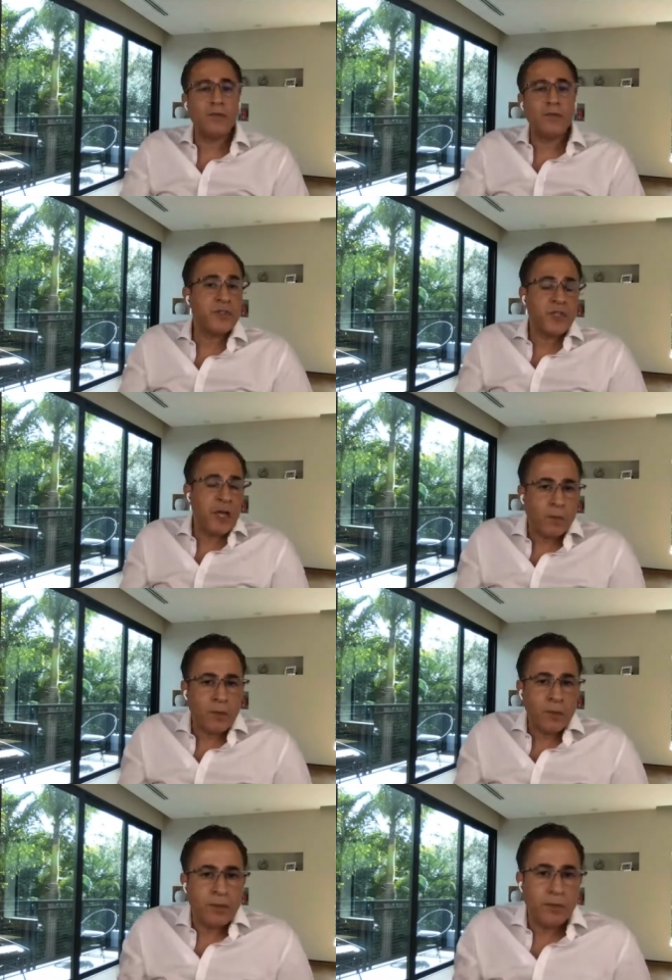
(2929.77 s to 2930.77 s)
for
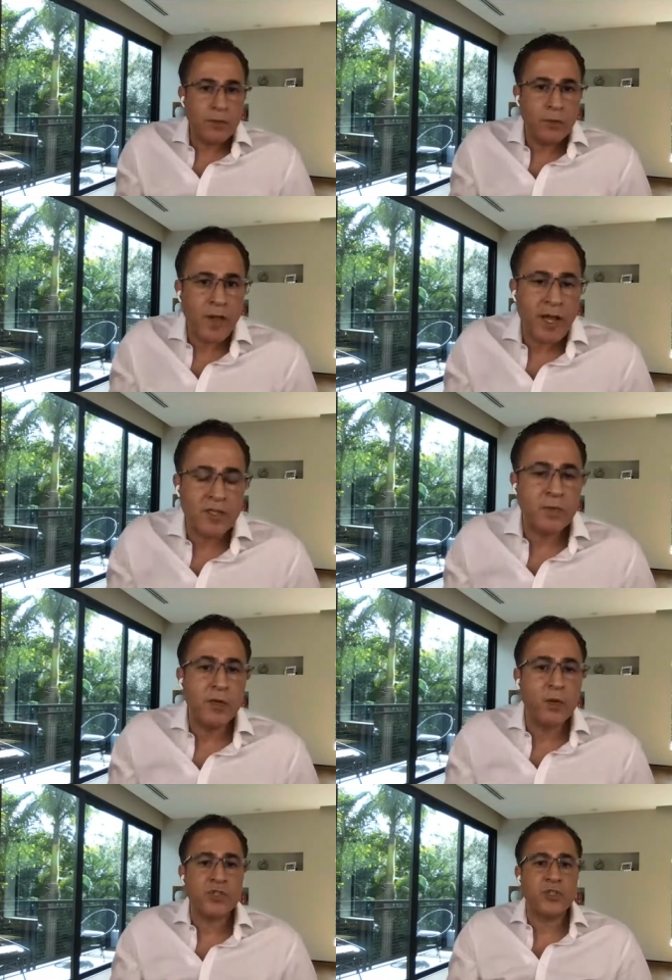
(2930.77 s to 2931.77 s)
example, you've asked me a
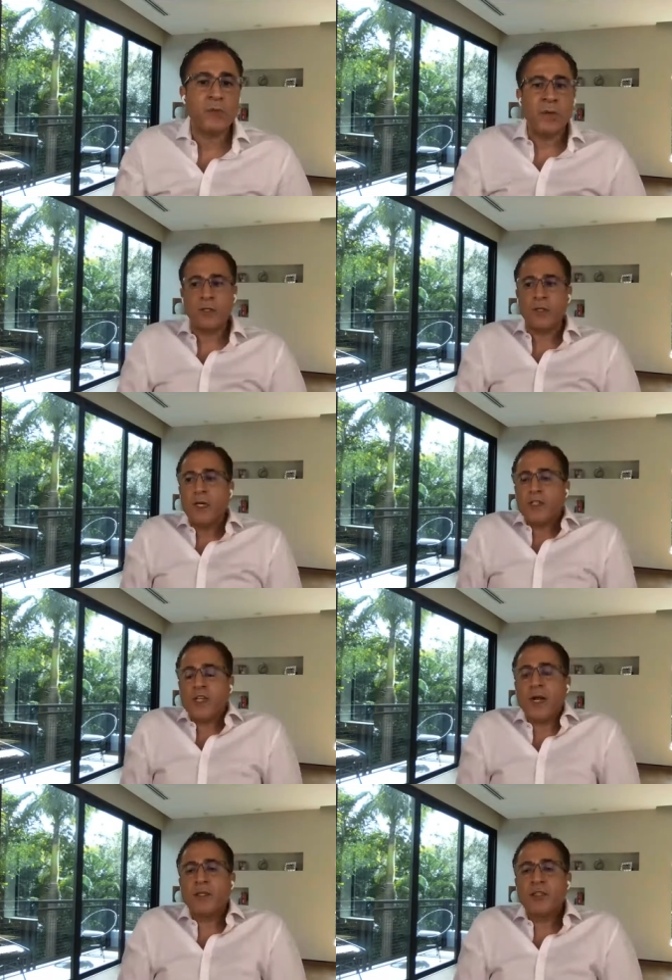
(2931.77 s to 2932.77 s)
question about
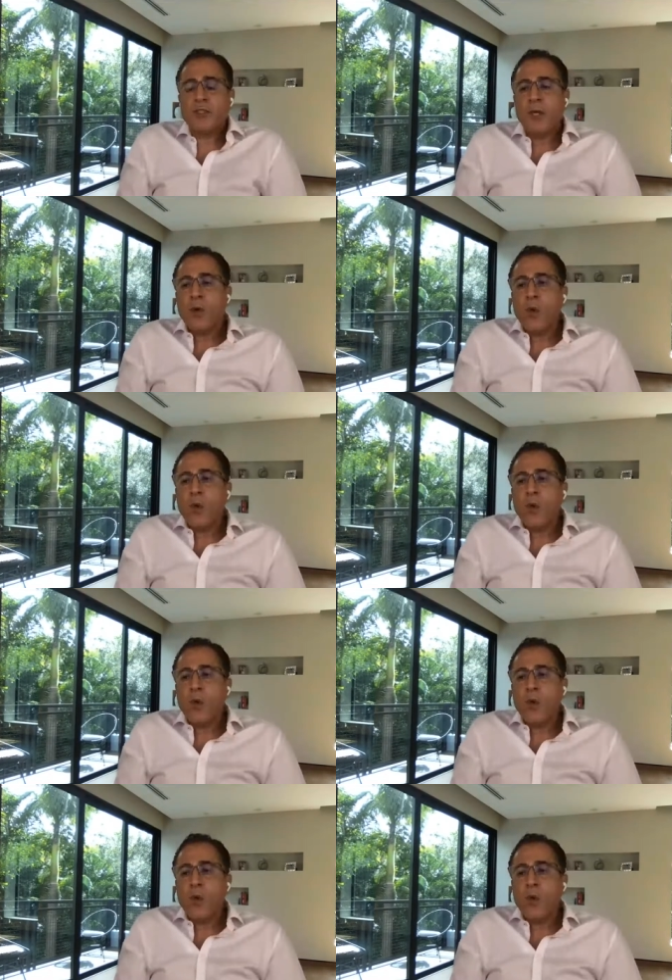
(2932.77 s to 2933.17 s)
challenges.